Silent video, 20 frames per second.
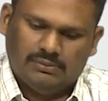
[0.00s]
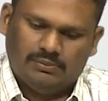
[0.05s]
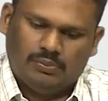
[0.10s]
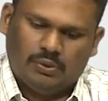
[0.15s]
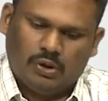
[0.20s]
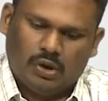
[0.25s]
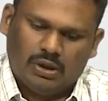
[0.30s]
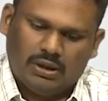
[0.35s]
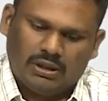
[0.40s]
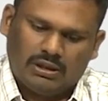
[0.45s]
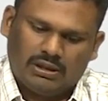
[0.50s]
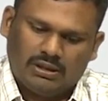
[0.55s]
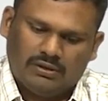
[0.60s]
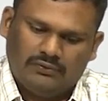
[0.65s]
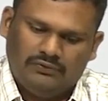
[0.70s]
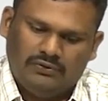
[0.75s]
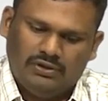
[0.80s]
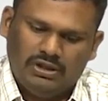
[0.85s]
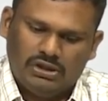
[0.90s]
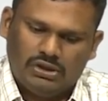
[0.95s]
product
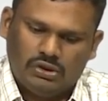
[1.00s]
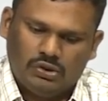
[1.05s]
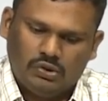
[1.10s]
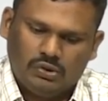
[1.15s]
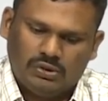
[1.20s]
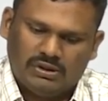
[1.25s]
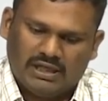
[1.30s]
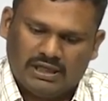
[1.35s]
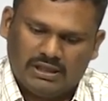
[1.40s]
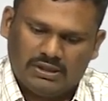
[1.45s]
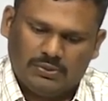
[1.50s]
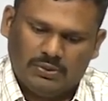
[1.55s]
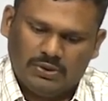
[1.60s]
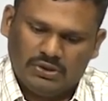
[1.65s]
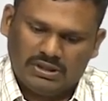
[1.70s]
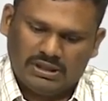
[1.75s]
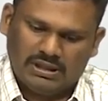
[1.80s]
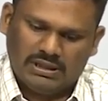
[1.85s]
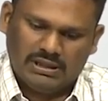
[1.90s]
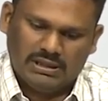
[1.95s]
of these 2
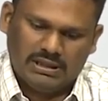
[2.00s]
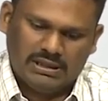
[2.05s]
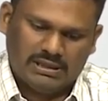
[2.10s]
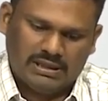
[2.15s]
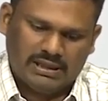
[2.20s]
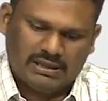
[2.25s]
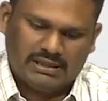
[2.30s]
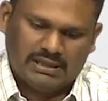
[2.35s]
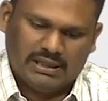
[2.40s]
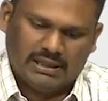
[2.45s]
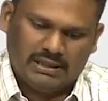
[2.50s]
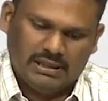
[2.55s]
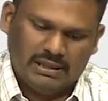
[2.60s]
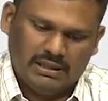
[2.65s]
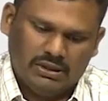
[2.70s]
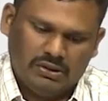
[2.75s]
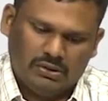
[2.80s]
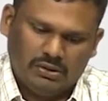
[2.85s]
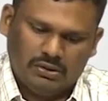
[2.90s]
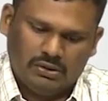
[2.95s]
transposition is
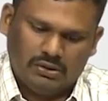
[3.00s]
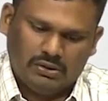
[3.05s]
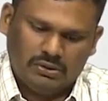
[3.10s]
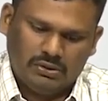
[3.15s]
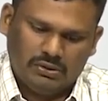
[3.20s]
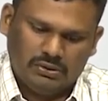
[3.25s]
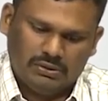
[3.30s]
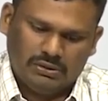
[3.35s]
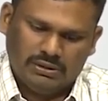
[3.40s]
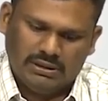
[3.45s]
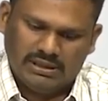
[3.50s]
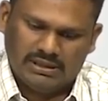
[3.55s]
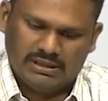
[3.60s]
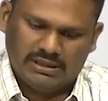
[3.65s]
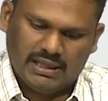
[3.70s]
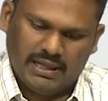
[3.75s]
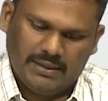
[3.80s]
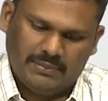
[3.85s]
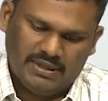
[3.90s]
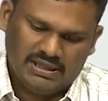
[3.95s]
exactly equal to this
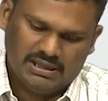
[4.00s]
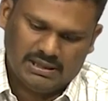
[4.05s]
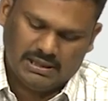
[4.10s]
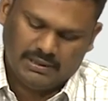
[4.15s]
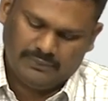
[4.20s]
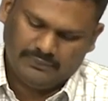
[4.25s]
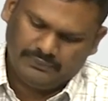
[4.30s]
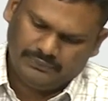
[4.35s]
ABC.